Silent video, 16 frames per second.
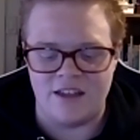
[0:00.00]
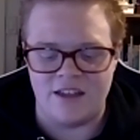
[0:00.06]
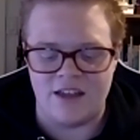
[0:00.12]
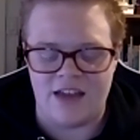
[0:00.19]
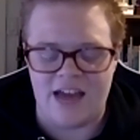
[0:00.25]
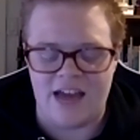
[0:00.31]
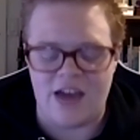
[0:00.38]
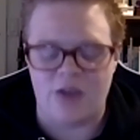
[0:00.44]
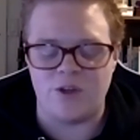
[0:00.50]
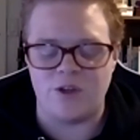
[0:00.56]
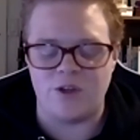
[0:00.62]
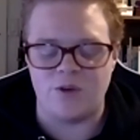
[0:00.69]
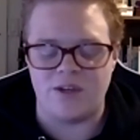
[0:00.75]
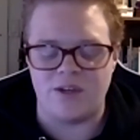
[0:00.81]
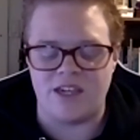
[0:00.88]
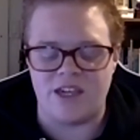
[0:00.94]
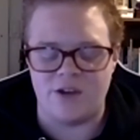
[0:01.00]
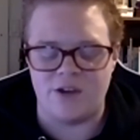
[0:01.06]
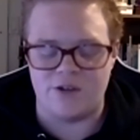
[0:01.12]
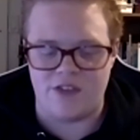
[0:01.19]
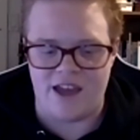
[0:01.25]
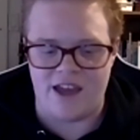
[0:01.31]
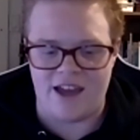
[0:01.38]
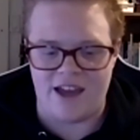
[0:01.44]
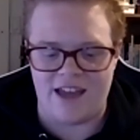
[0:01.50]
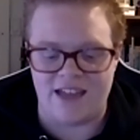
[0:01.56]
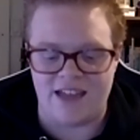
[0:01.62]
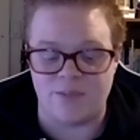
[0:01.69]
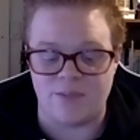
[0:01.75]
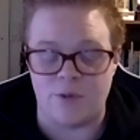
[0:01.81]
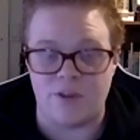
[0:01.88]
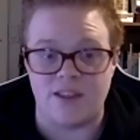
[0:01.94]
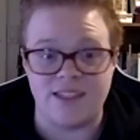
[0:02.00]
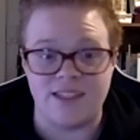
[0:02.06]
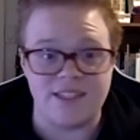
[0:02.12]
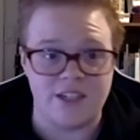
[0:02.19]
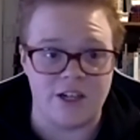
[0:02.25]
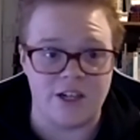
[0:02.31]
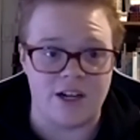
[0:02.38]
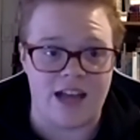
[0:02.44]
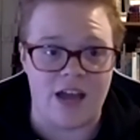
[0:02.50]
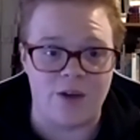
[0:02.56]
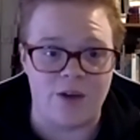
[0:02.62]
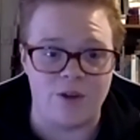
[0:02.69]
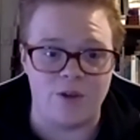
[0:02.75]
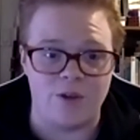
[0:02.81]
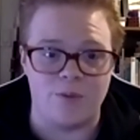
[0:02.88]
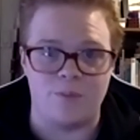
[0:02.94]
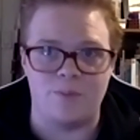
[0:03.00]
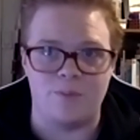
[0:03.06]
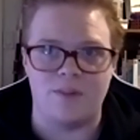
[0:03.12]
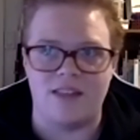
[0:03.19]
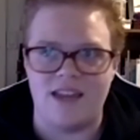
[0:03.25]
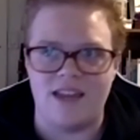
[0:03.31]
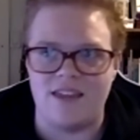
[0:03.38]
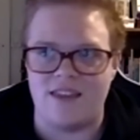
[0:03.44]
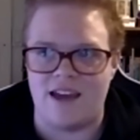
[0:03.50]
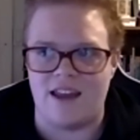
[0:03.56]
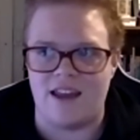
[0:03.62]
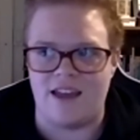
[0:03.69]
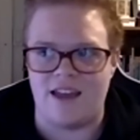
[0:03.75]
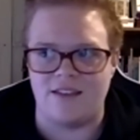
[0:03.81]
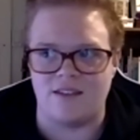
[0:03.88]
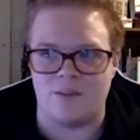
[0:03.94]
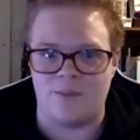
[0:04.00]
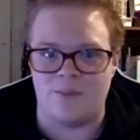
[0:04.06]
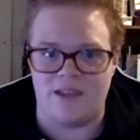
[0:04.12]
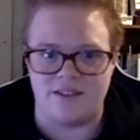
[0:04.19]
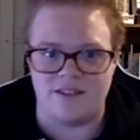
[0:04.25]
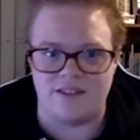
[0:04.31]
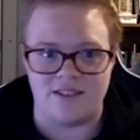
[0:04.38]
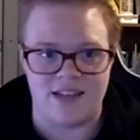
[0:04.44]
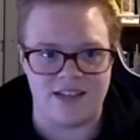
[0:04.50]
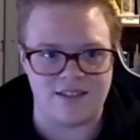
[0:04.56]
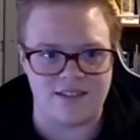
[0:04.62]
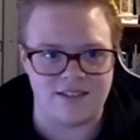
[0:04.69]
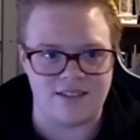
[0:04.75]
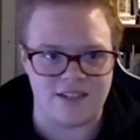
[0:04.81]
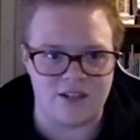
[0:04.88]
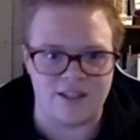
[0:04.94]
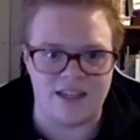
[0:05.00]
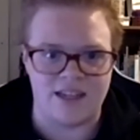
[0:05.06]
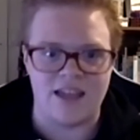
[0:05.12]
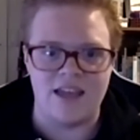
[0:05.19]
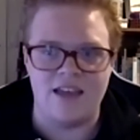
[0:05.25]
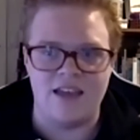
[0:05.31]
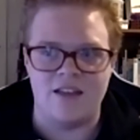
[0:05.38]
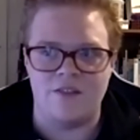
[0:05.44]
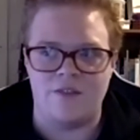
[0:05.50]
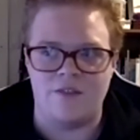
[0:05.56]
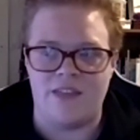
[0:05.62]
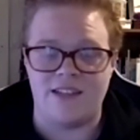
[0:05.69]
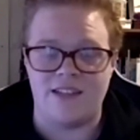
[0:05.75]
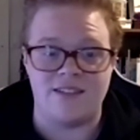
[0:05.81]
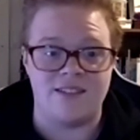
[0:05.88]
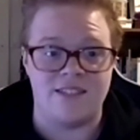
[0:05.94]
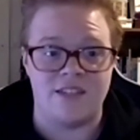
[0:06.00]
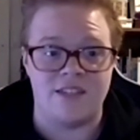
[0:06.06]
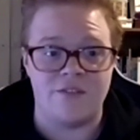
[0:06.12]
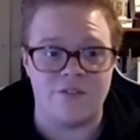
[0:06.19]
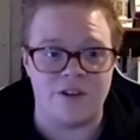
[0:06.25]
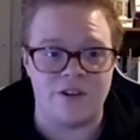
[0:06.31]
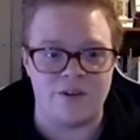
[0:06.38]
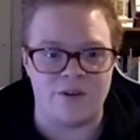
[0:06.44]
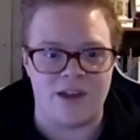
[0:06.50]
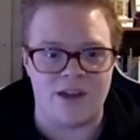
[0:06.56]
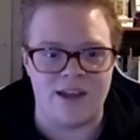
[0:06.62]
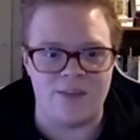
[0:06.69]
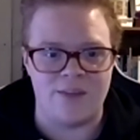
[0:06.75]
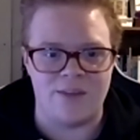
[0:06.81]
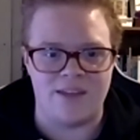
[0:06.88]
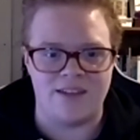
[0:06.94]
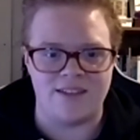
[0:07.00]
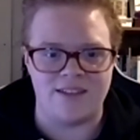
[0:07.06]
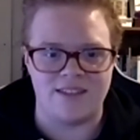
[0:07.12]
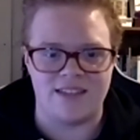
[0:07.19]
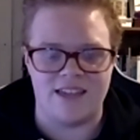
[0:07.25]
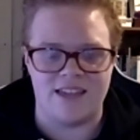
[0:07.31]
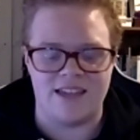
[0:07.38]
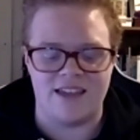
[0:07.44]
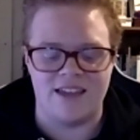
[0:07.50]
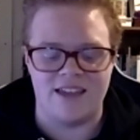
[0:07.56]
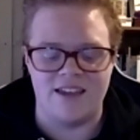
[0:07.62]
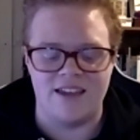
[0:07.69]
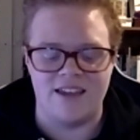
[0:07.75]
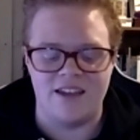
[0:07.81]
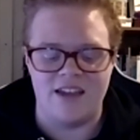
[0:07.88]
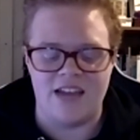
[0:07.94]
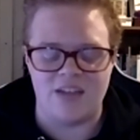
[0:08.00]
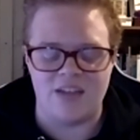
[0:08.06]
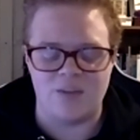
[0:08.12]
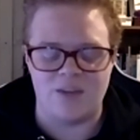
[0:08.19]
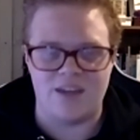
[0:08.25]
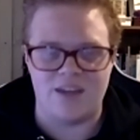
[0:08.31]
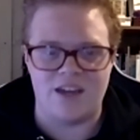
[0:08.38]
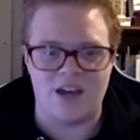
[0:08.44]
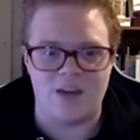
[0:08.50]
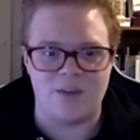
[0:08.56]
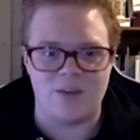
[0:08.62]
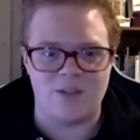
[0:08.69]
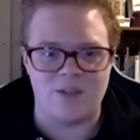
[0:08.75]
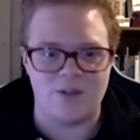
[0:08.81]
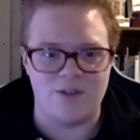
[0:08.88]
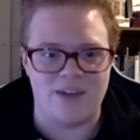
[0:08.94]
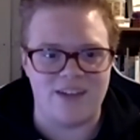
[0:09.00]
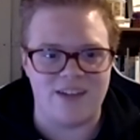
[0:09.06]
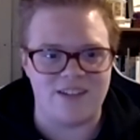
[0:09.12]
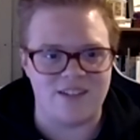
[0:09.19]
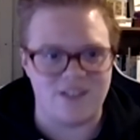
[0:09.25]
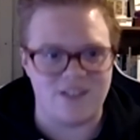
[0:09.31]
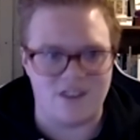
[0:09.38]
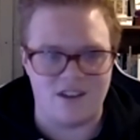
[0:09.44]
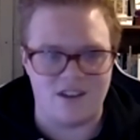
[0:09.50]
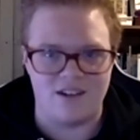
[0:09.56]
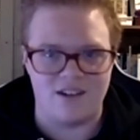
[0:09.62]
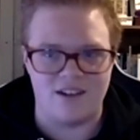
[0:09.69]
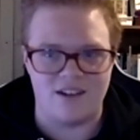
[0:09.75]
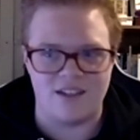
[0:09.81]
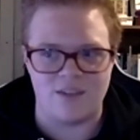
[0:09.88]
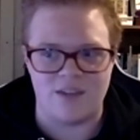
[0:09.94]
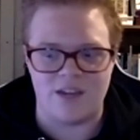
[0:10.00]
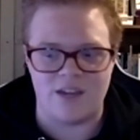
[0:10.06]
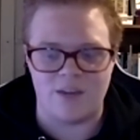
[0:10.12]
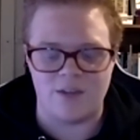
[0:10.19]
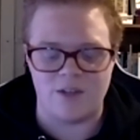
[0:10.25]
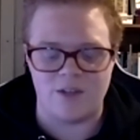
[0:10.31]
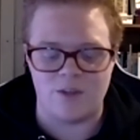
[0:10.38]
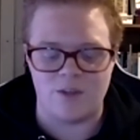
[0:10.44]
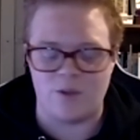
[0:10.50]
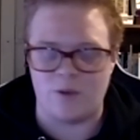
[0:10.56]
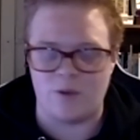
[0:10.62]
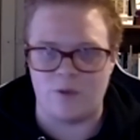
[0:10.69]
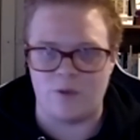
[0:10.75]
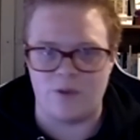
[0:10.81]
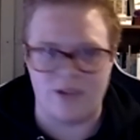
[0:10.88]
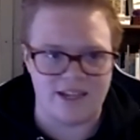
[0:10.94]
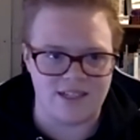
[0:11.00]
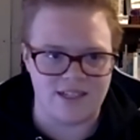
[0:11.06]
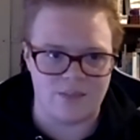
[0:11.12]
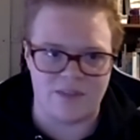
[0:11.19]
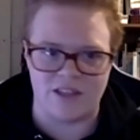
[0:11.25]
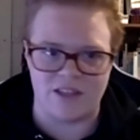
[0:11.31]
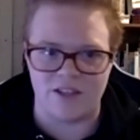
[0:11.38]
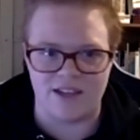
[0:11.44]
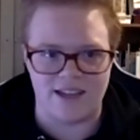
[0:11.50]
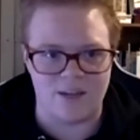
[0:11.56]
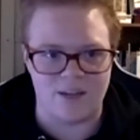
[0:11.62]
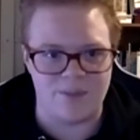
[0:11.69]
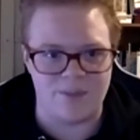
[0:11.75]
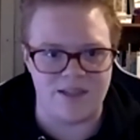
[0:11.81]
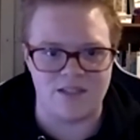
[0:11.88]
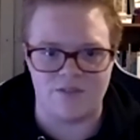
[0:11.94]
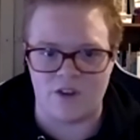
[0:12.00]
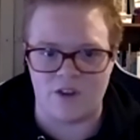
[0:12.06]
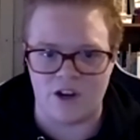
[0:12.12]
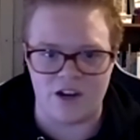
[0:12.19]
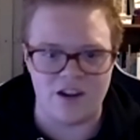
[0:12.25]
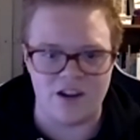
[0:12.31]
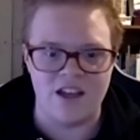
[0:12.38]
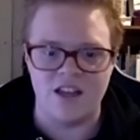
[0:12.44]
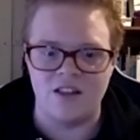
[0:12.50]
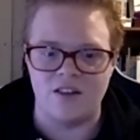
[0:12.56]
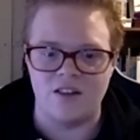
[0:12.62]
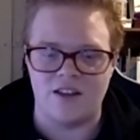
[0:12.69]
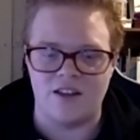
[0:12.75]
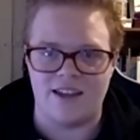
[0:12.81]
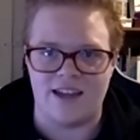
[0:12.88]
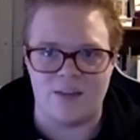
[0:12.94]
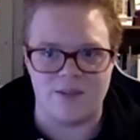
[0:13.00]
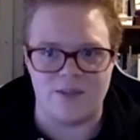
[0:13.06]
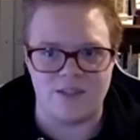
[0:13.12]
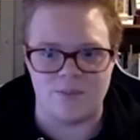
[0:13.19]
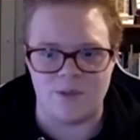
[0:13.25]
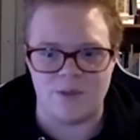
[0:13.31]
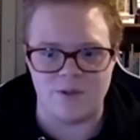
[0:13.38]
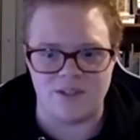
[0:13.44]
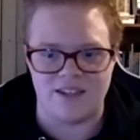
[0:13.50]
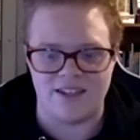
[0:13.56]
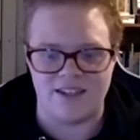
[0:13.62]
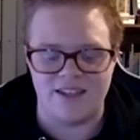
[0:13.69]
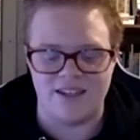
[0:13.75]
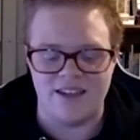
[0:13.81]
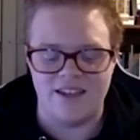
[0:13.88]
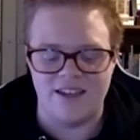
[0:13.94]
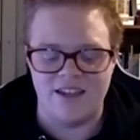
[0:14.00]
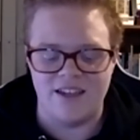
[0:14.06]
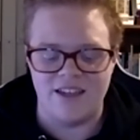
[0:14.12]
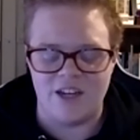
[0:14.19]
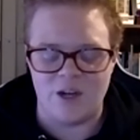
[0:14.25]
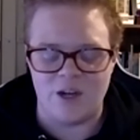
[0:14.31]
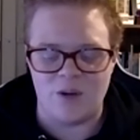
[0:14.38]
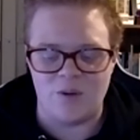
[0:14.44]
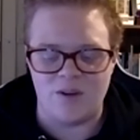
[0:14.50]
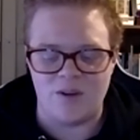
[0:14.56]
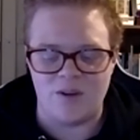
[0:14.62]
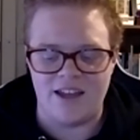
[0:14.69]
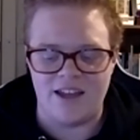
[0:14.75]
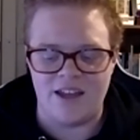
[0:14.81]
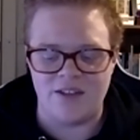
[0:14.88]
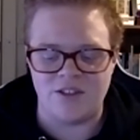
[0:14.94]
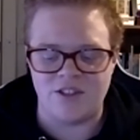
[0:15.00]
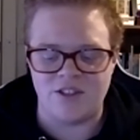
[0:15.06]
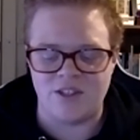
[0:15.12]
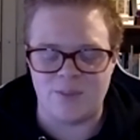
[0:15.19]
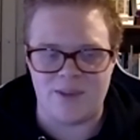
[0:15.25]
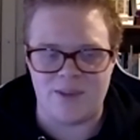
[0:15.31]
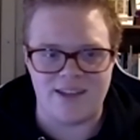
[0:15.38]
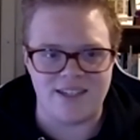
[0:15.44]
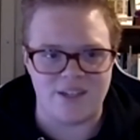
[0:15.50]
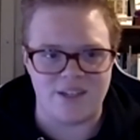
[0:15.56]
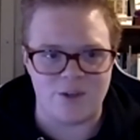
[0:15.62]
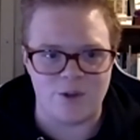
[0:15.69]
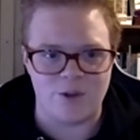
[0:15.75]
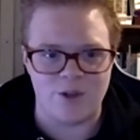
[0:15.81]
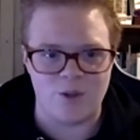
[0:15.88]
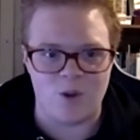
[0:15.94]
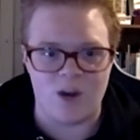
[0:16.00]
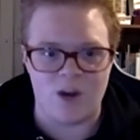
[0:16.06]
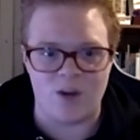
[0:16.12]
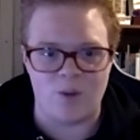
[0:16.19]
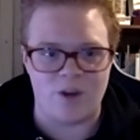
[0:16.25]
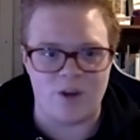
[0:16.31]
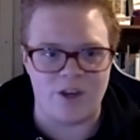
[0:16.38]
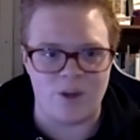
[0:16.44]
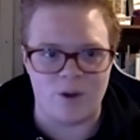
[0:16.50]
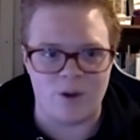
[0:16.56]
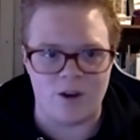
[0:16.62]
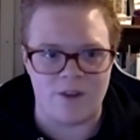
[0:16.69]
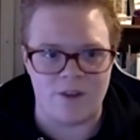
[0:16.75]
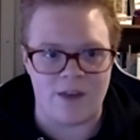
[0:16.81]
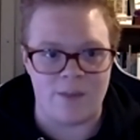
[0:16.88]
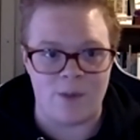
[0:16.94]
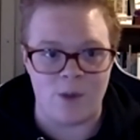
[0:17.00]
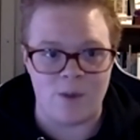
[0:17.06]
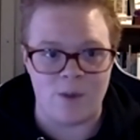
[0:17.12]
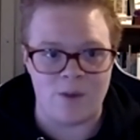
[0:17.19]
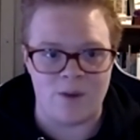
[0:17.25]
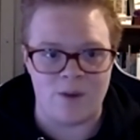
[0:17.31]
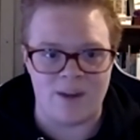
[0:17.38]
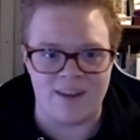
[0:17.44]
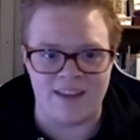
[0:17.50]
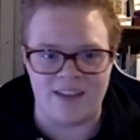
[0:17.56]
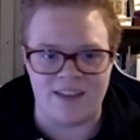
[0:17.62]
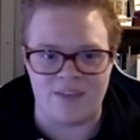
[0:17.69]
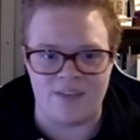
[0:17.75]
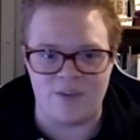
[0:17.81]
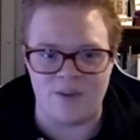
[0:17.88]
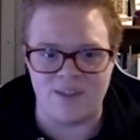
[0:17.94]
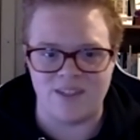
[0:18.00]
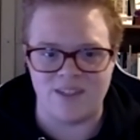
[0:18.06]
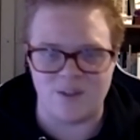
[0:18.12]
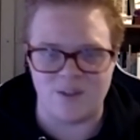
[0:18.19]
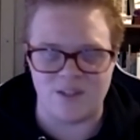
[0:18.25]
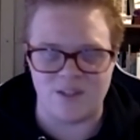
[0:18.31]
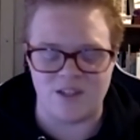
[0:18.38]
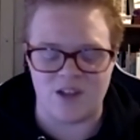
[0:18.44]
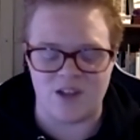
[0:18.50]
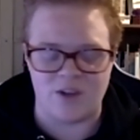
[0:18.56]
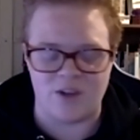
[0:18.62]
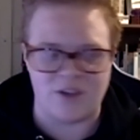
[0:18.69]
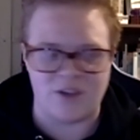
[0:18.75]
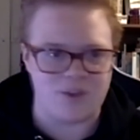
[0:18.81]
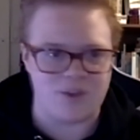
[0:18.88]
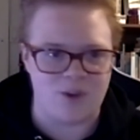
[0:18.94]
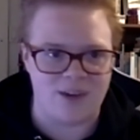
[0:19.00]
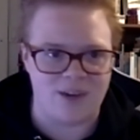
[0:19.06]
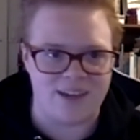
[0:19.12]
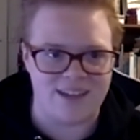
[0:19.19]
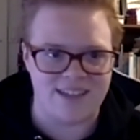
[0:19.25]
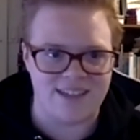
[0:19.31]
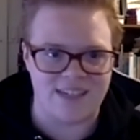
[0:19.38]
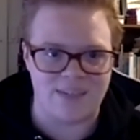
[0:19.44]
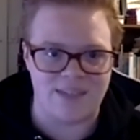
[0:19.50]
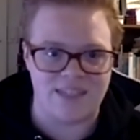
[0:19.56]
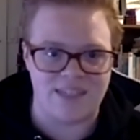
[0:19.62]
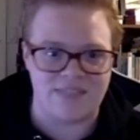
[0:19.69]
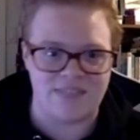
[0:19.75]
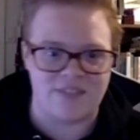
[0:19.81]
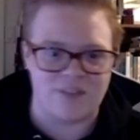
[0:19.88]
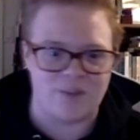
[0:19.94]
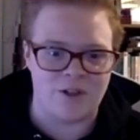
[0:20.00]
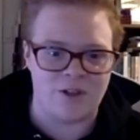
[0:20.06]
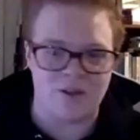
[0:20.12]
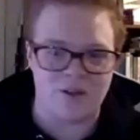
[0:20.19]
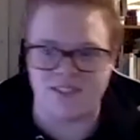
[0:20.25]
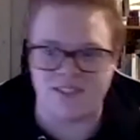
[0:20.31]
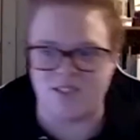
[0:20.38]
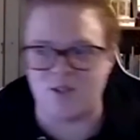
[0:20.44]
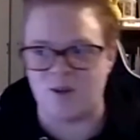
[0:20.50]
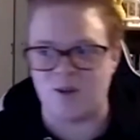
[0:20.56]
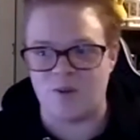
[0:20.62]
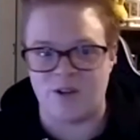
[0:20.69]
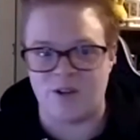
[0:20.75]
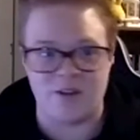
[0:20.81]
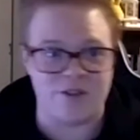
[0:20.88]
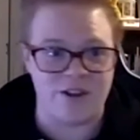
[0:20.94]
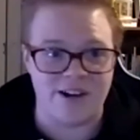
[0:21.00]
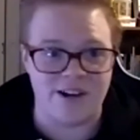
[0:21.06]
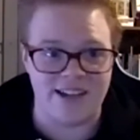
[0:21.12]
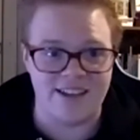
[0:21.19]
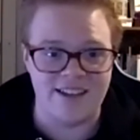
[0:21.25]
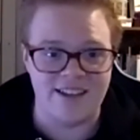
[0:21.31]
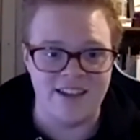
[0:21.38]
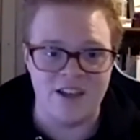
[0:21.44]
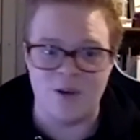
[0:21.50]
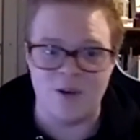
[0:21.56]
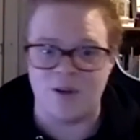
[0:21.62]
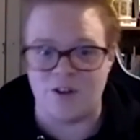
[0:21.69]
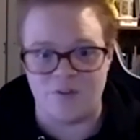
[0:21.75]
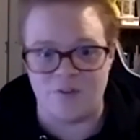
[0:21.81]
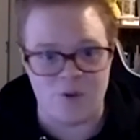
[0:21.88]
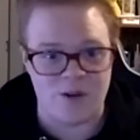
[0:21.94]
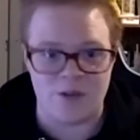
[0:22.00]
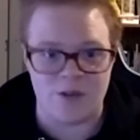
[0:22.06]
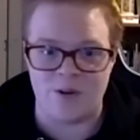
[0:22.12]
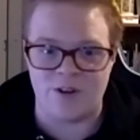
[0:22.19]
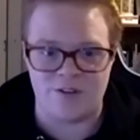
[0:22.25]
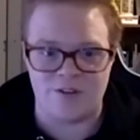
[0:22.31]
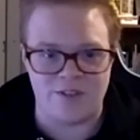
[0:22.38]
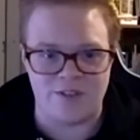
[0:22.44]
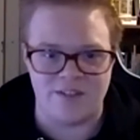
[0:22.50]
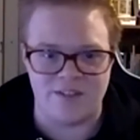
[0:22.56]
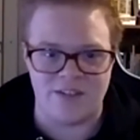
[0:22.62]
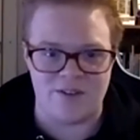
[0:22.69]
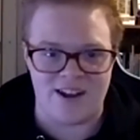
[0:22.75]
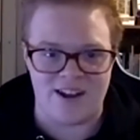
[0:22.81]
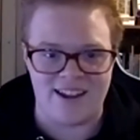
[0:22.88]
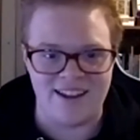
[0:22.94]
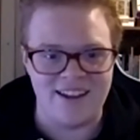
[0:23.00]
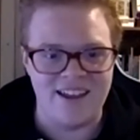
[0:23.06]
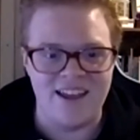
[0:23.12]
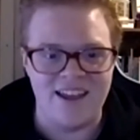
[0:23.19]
how you hear that as both a listener and how you play that as a bassist and as a singer, like, that's different, right? Because, like, as we come to that song, as we come to, whether we're reading something, looking at a piece of art, looking at a piece of music, you know, it just depends on who you are and where you are in that moment, right? Like, if you listen to a song when you're 20, it's going to be different than when you listen to it when you're 30, when you're 40, when you're 50, right?